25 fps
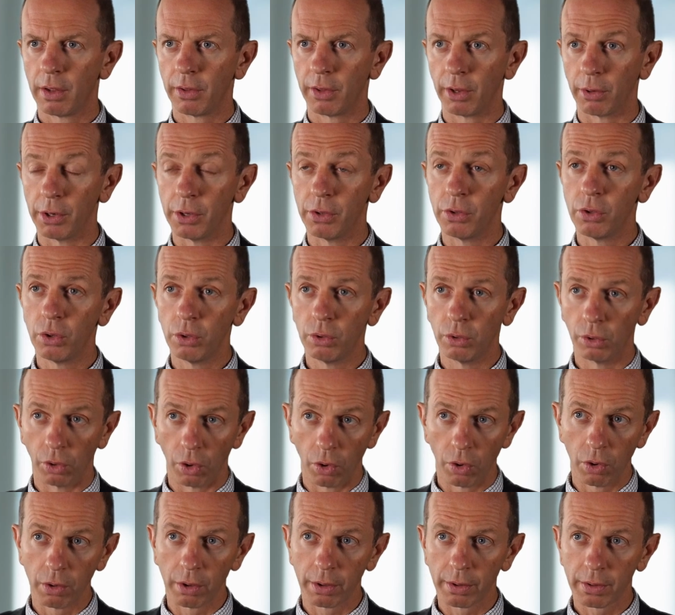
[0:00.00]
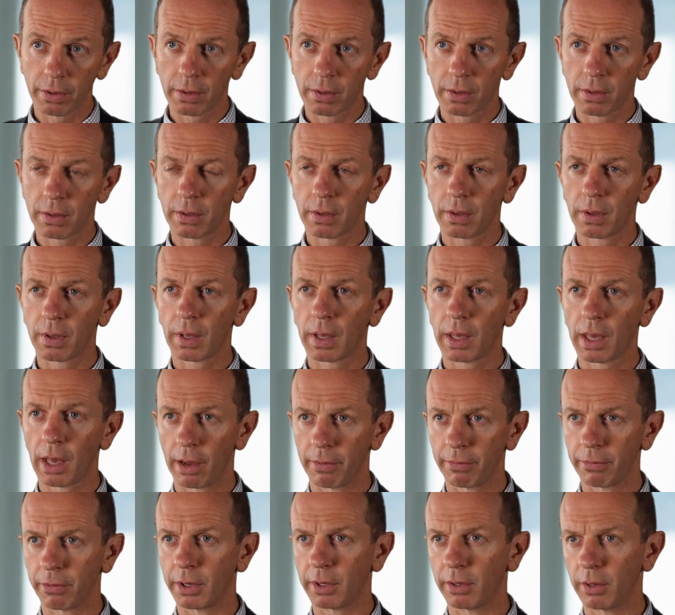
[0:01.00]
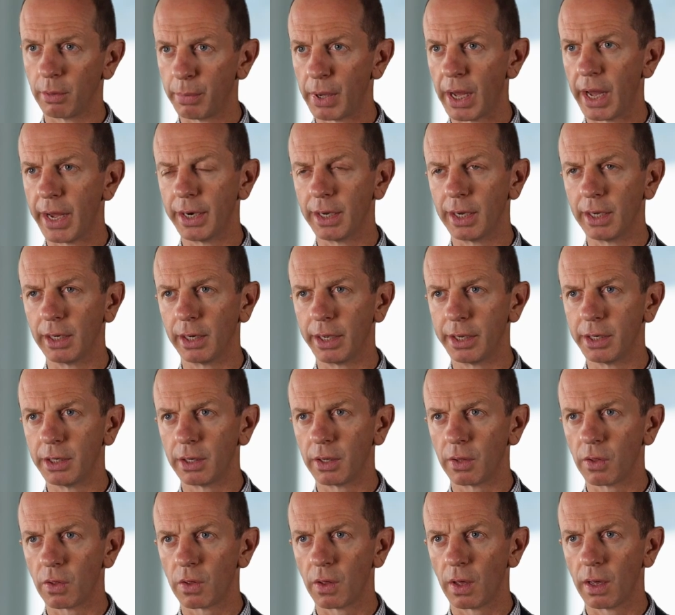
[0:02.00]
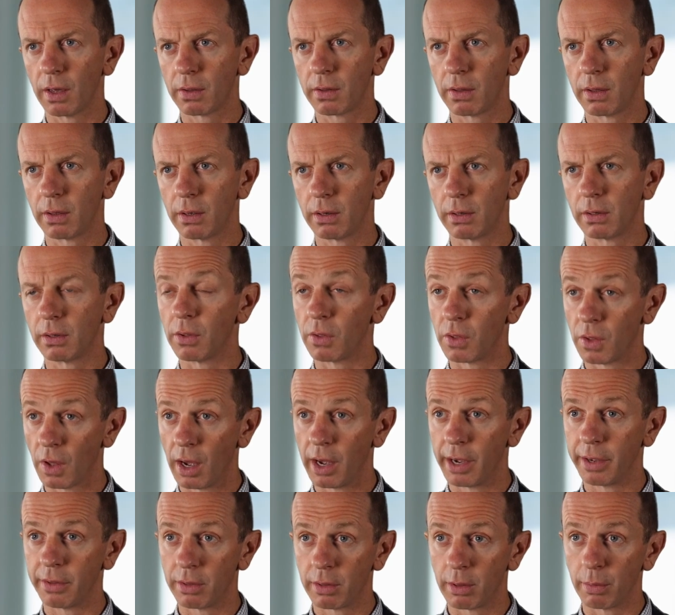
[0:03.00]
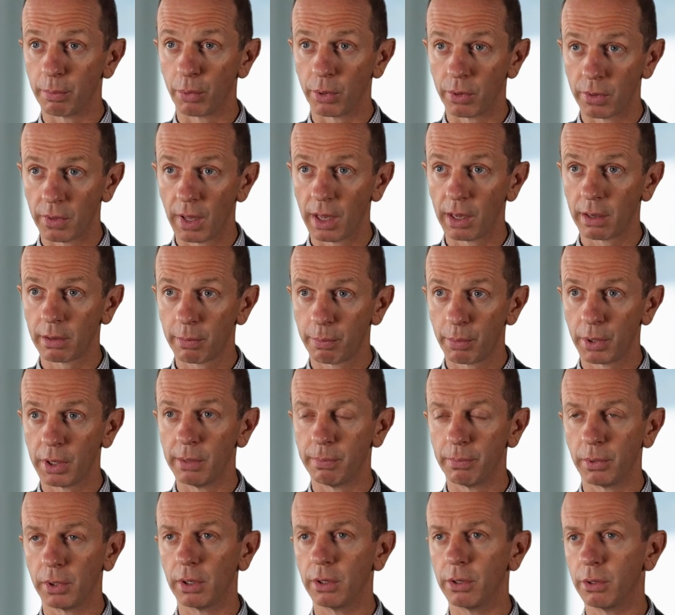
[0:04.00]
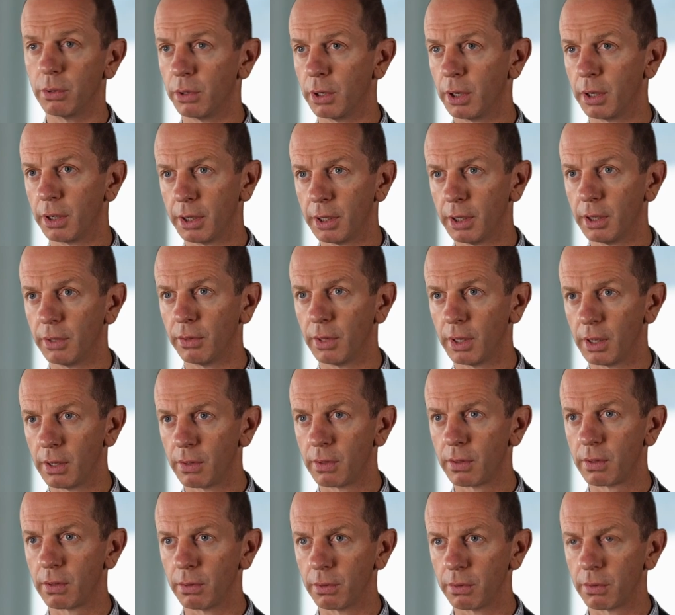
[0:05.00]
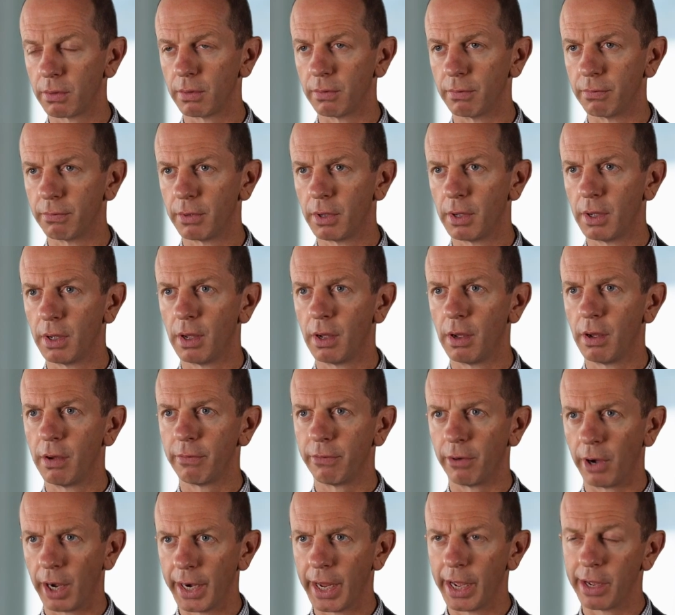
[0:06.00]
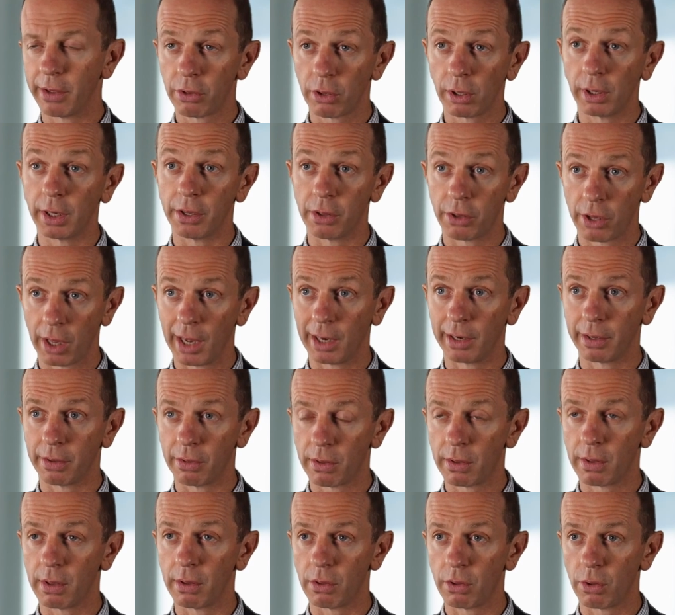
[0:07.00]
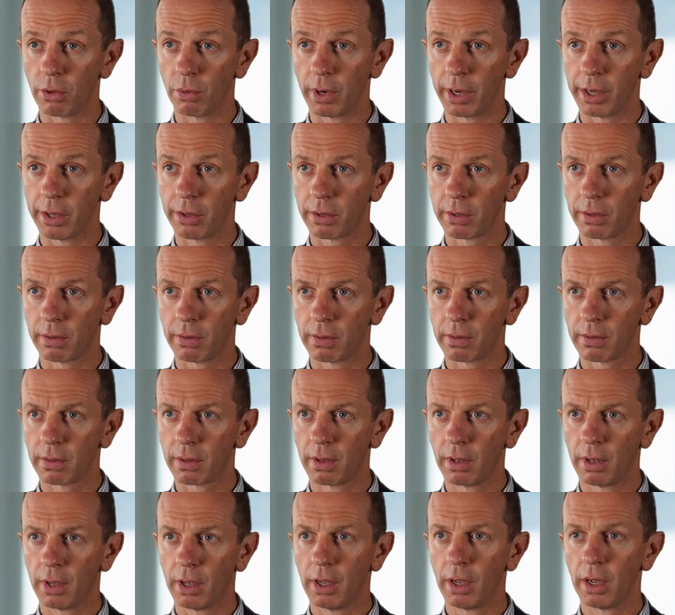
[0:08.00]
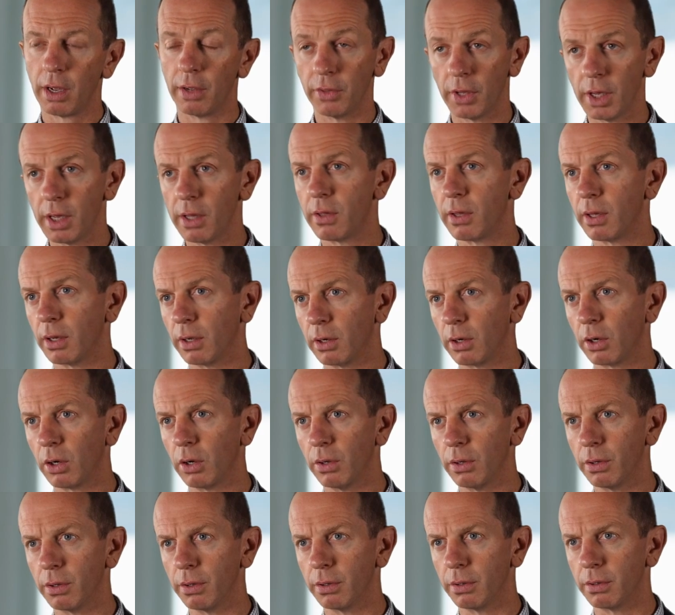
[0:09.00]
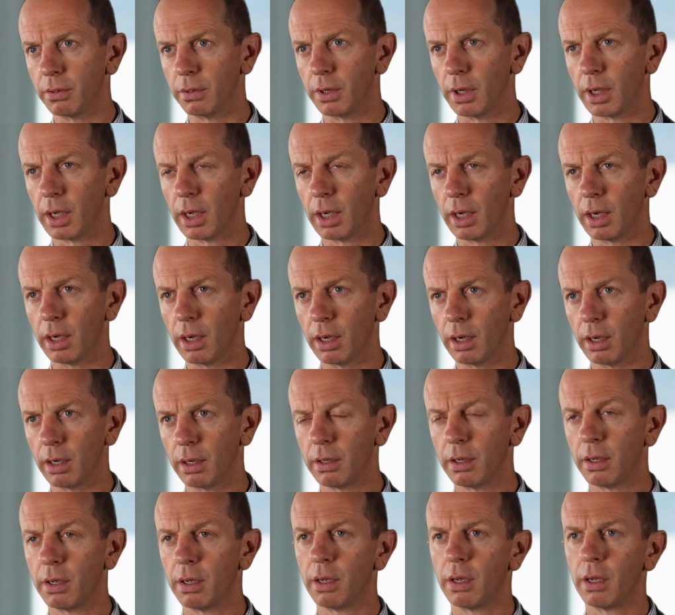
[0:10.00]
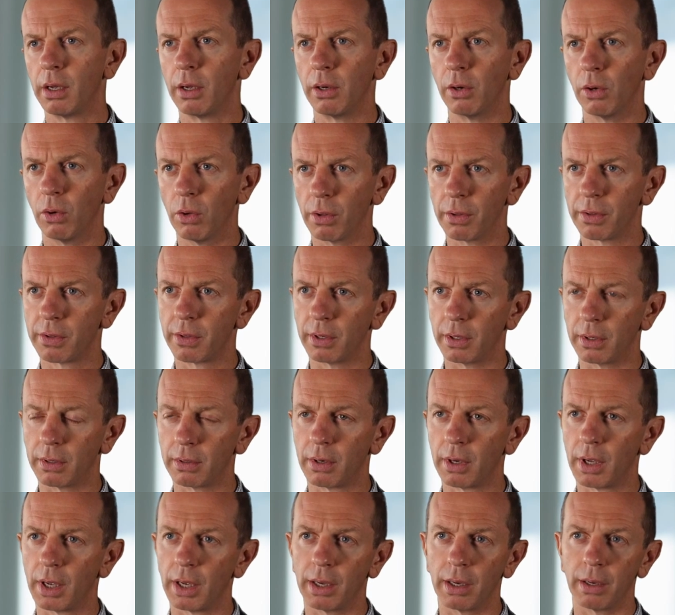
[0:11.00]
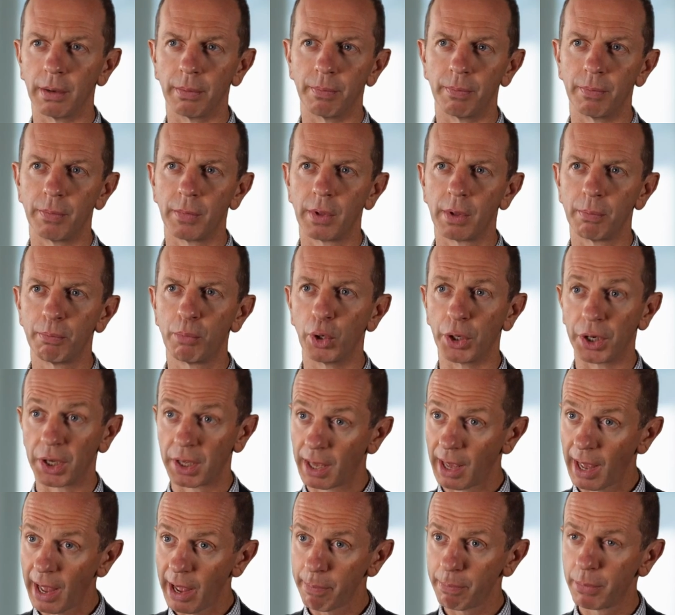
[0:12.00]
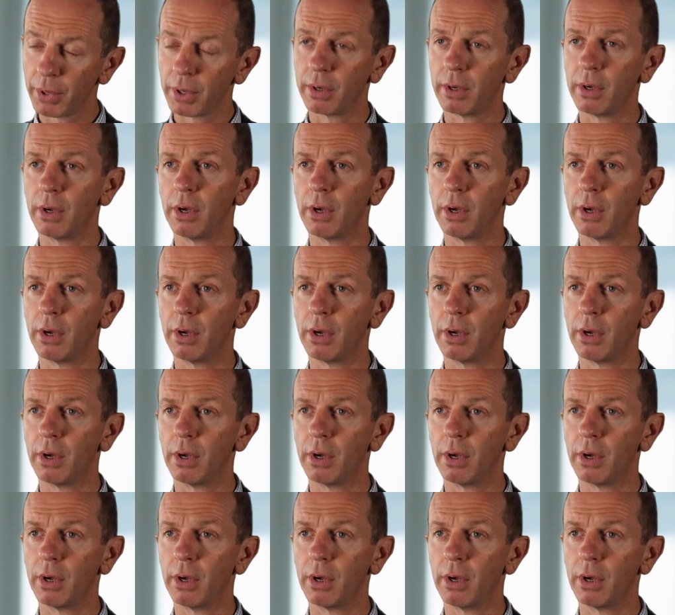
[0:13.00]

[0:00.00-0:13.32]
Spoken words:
There are new laws covering the payday lending sector designed to protect people who are in these sorts of financially challenged situations, and these include laws that put a cap